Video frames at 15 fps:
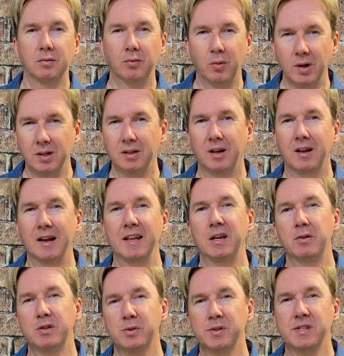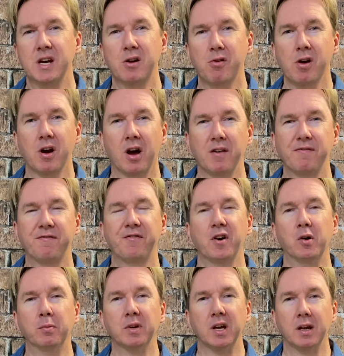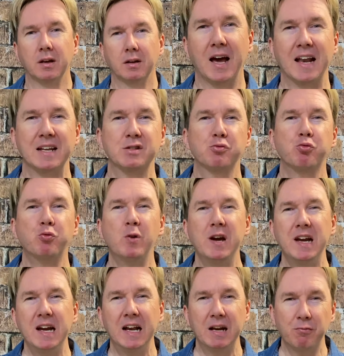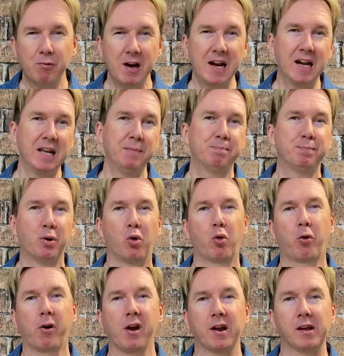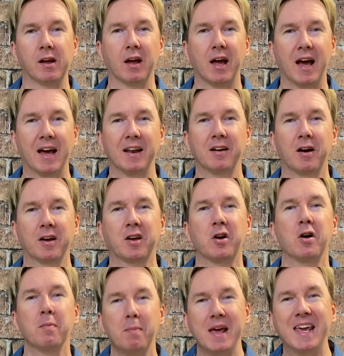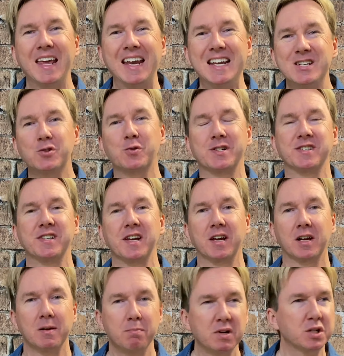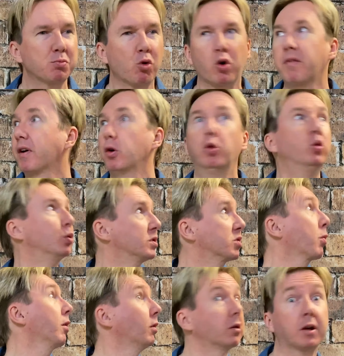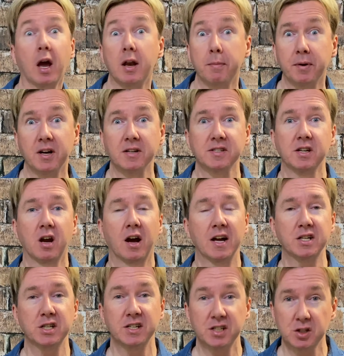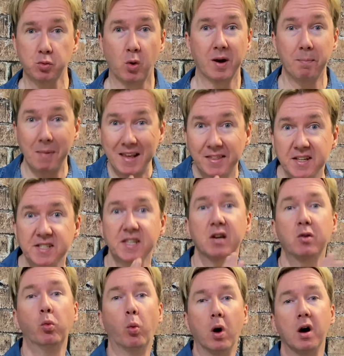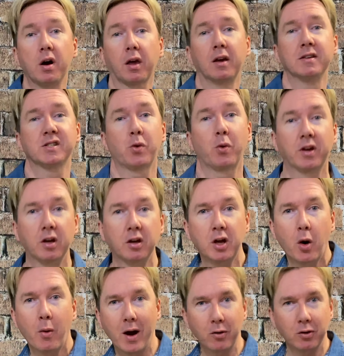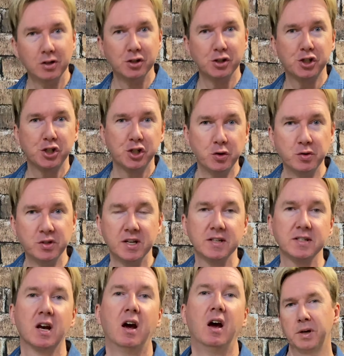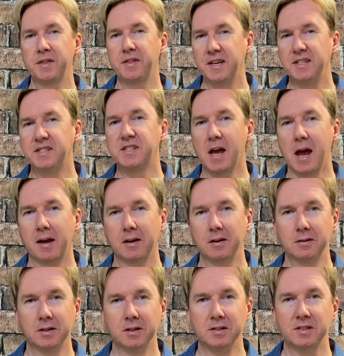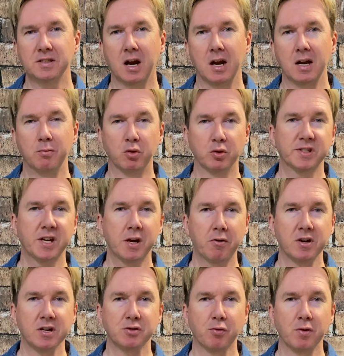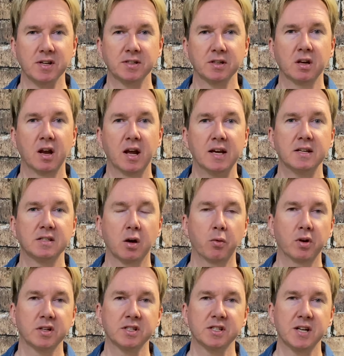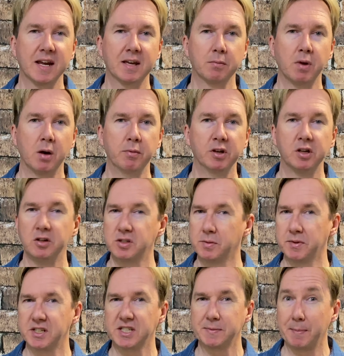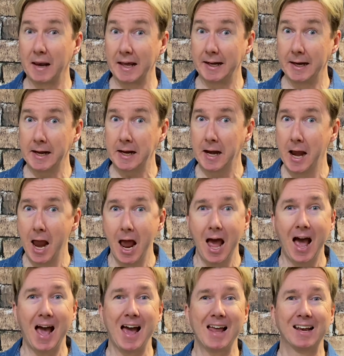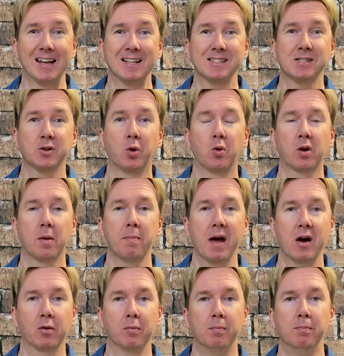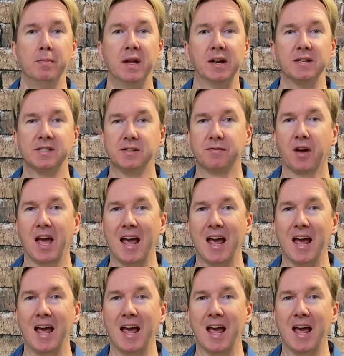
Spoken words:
Well, I'll let you into a secret. I filmed it and it's really, really boring and I can't make it interesting and I'm much more of a, ooh, squirrel kind of person. I actually just want to make this thing work so I can go out and shoot it. But the second and slightly more serious reason is I wanted to take a moment and do some explaining and let's talk about minutes of